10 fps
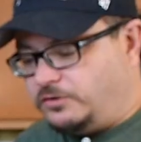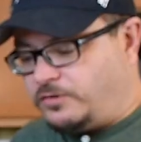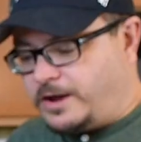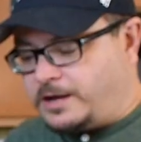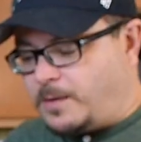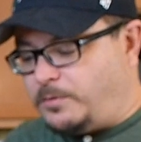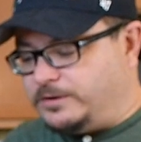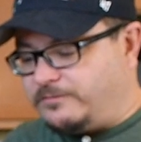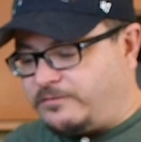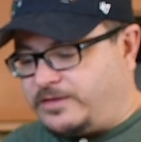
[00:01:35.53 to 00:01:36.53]
gonna try a couple
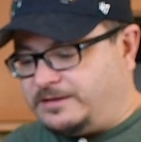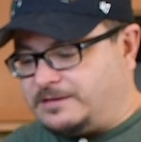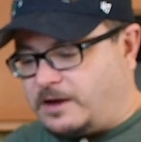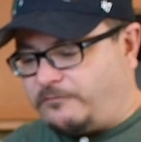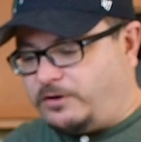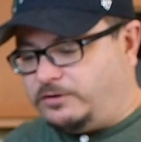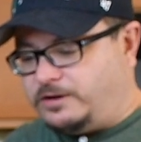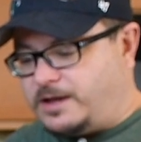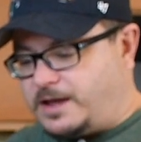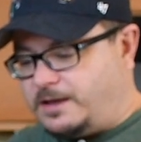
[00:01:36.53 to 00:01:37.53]
different things out for you
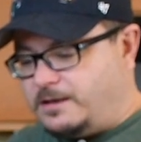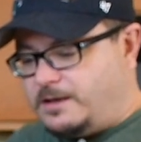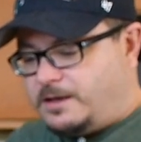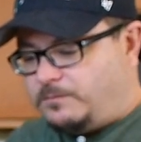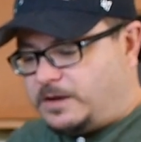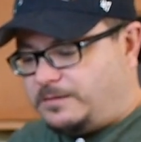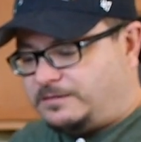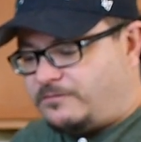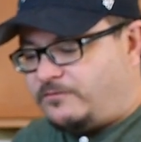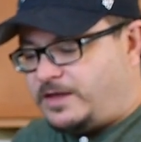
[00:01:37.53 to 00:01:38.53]
today. Maybe
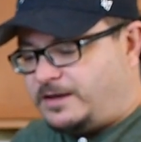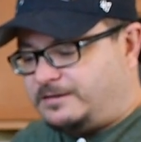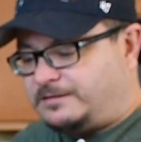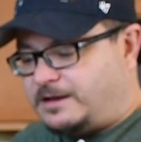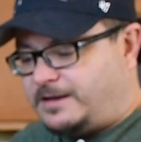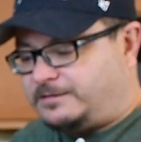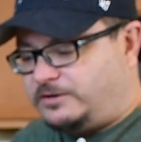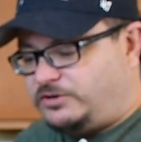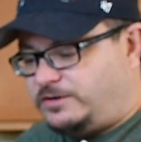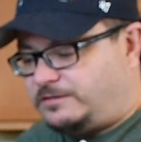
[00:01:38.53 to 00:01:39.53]
some Vienna
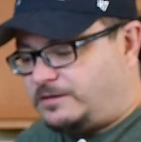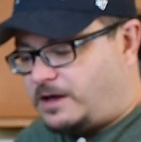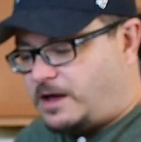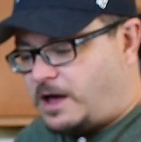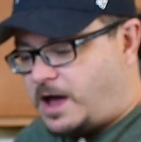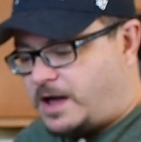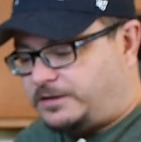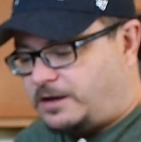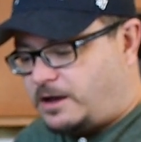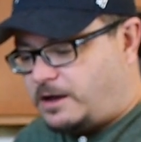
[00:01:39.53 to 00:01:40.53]
sausages, a
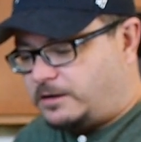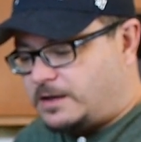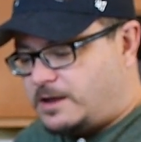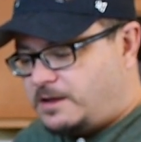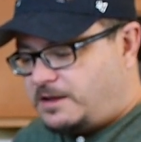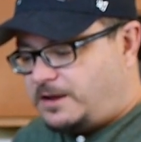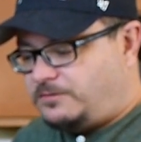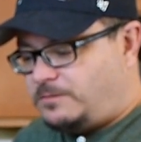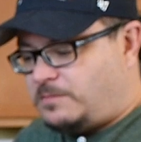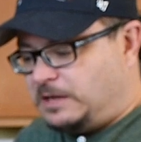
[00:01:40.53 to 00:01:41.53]
hot dog,
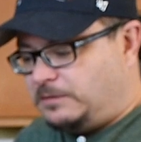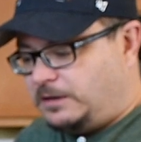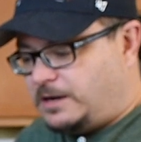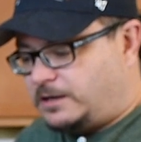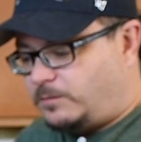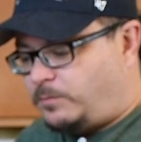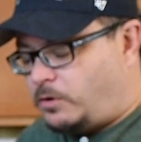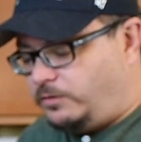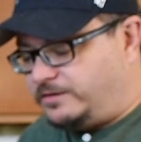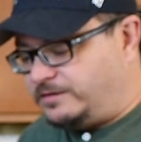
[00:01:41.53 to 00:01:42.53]
and then maybe like a
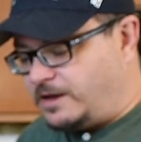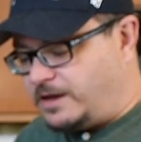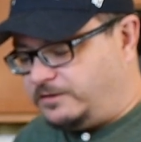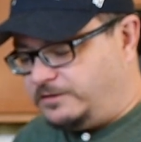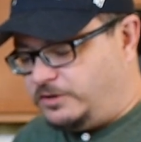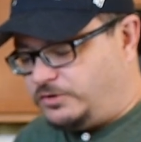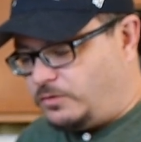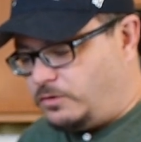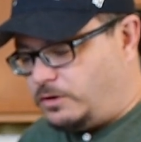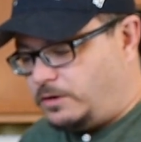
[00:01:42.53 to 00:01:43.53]
Polish sausage
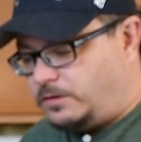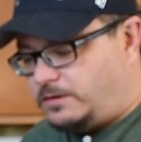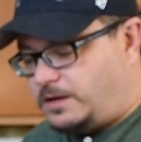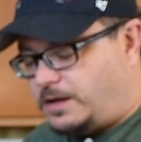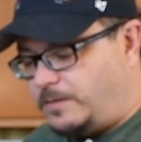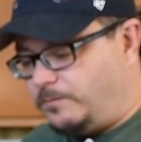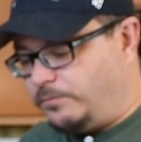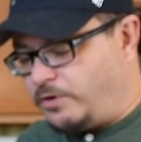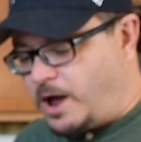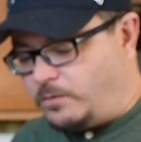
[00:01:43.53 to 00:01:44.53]
or
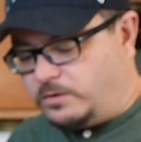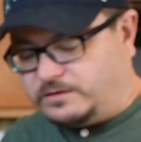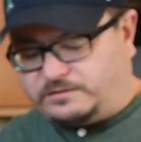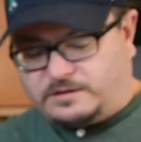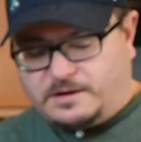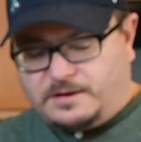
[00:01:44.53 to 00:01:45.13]
bratwurst.